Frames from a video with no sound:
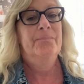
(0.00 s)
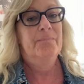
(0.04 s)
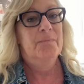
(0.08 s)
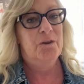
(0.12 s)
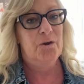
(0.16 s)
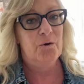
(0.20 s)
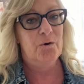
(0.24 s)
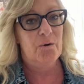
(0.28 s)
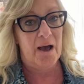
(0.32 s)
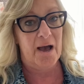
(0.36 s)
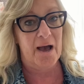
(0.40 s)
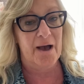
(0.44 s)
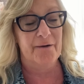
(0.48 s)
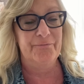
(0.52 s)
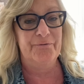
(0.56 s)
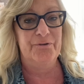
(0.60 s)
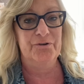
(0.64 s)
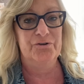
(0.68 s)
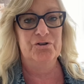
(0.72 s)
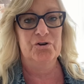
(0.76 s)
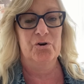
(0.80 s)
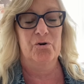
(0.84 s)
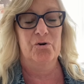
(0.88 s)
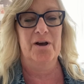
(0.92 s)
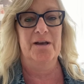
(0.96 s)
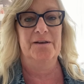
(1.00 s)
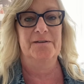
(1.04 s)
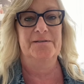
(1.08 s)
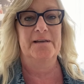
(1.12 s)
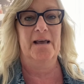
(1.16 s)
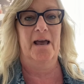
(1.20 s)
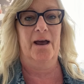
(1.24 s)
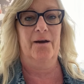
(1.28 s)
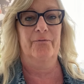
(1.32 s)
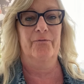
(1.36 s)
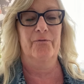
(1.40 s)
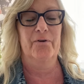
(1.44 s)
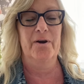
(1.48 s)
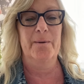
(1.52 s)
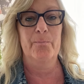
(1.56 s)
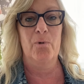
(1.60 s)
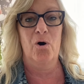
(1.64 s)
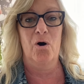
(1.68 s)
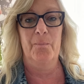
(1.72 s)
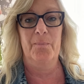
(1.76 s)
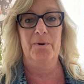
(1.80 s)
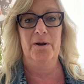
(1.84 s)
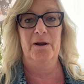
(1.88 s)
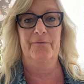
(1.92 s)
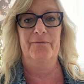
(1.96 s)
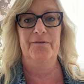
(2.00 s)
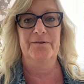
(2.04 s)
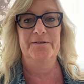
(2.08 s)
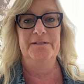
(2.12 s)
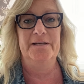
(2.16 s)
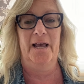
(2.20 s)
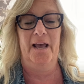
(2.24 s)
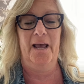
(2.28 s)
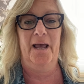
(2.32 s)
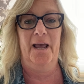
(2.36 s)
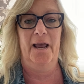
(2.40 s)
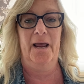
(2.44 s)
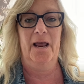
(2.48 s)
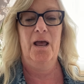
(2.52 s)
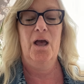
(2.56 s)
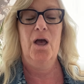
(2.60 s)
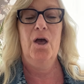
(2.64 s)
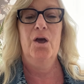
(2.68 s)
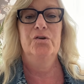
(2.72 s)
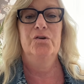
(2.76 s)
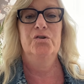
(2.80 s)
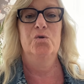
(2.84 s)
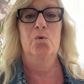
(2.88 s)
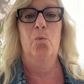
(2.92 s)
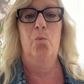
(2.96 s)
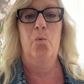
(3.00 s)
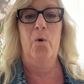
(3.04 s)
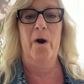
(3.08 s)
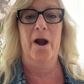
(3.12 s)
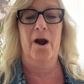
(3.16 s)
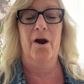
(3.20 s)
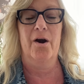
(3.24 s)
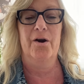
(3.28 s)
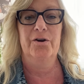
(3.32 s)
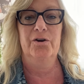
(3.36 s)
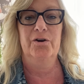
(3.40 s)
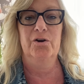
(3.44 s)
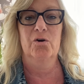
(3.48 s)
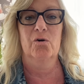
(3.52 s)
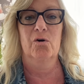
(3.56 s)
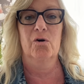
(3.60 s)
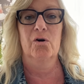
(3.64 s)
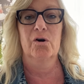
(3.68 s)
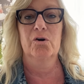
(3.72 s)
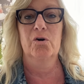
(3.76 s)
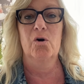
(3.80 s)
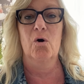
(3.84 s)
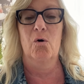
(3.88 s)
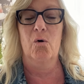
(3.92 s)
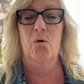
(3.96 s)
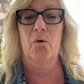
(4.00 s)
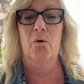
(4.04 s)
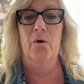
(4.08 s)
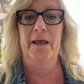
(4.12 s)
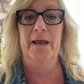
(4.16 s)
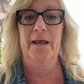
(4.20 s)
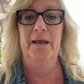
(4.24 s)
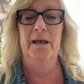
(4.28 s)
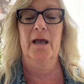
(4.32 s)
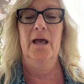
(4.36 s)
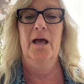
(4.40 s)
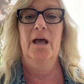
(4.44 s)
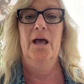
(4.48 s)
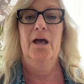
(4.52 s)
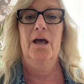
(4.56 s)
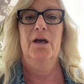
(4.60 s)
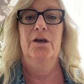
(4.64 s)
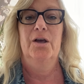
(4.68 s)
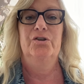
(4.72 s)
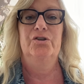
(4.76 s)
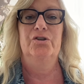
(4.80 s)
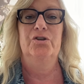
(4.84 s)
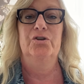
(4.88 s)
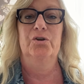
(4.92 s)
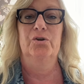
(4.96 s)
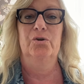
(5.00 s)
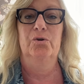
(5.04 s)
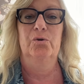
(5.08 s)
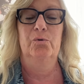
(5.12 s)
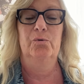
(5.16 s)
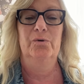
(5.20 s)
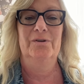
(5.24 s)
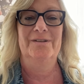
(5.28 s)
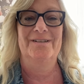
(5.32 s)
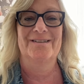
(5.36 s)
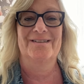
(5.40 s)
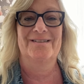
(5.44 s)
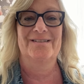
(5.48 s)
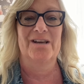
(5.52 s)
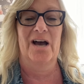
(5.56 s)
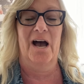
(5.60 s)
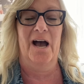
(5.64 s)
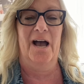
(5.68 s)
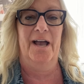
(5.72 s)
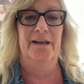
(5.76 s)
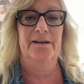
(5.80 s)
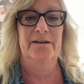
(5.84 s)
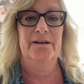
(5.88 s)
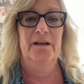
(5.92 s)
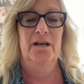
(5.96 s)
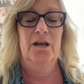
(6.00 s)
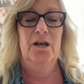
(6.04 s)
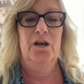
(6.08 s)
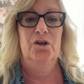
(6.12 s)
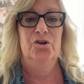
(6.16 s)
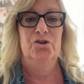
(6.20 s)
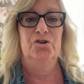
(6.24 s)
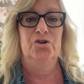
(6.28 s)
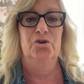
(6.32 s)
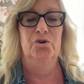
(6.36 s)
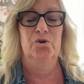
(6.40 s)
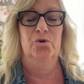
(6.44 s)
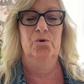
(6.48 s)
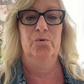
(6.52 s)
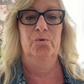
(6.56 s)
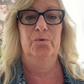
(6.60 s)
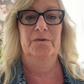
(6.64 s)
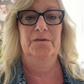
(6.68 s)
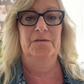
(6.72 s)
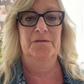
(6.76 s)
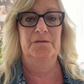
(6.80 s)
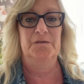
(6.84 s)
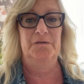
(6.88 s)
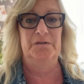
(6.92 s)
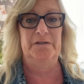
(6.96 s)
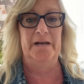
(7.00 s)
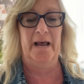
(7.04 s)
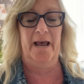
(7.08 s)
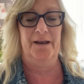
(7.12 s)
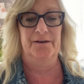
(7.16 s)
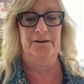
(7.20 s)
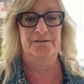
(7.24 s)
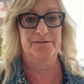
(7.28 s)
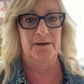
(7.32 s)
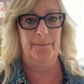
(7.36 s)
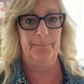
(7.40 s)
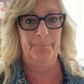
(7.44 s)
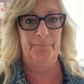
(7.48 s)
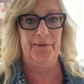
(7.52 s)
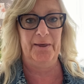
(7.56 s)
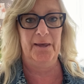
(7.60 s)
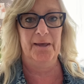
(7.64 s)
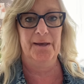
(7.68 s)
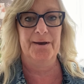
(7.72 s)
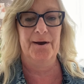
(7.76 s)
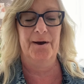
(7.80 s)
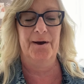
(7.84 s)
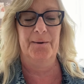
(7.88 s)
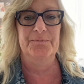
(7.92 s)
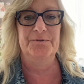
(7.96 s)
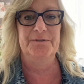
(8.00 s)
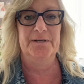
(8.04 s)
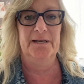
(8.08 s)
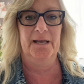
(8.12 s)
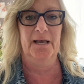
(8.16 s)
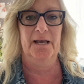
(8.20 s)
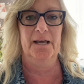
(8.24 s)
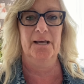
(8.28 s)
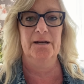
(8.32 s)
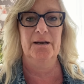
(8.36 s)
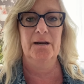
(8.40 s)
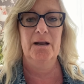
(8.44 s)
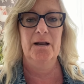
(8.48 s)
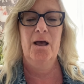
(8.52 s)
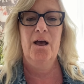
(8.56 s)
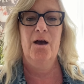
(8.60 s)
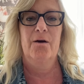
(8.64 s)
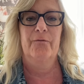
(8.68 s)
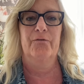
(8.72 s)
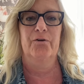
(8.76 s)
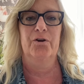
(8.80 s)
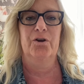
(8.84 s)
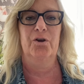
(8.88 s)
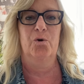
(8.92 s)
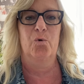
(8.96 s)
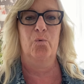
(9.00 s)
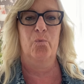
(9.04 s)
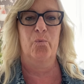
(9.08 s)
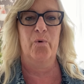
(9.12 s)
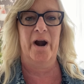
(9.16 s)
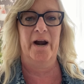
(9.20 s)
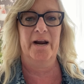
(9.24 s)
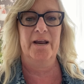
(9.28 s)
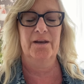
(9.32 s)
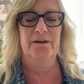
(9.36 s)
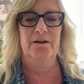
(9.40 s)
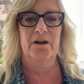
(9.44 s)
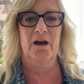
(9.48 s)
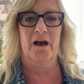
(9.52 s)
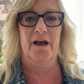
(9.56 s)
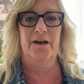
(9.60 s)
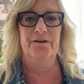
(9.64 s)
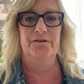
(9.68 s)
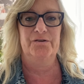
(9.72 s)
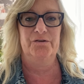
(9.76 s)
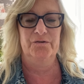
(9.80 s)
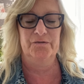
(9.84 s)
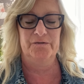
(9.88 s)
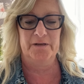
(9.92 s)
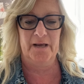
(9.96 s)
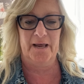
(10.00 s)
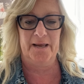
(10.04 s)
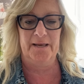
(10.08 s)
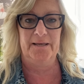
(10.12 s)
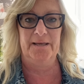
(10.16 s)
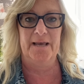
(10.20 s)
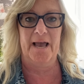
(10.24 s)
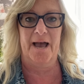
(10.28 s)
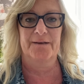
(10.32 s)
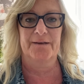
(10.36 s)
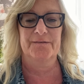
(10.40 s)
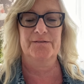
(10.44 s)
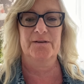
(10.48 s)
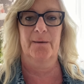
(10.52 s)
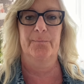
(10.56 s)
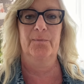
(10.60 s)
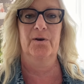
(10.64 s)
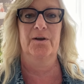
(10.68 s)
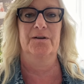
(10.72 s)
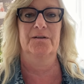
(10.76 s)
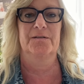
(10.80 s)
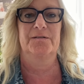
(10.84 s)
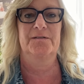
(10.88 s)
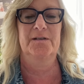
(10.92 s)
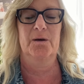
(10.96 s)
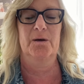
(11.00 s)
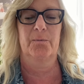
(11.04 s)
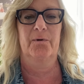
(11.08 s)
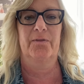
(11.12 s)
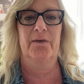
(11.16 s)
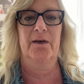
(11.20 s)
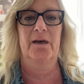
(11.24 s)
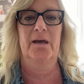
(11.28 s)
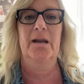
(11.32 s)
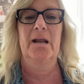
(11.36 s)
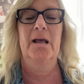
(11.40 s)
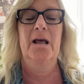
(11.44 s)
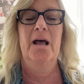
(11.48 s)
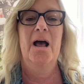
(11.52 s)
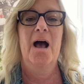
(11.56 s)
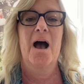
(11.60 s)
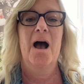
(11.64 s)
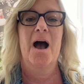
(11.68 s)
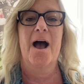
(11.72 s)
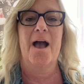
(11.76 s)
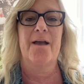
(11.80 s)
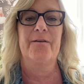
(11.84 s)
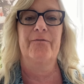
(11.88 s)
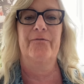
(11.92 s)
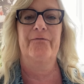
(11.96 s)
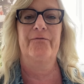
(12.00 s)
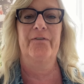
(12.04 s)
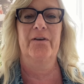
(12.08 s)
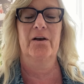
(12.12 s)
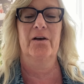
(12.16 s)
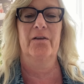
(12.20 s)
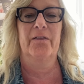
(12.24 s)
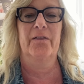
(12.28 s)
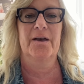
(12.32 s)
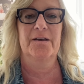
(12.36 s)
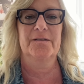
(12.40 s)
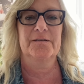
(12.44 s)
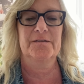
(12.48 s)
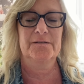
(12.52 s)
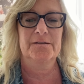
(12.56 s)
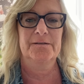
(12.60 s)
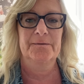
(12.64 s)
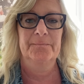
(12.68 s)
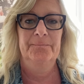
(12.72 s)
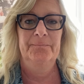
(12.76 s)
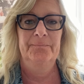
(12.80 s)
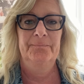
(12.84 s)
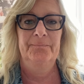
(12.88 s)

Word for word: You have the choice every moment of the day to where you're going to decide to stay. Something comes in for you to recognize. You say, Yes, I'm going to sit with it. I feel this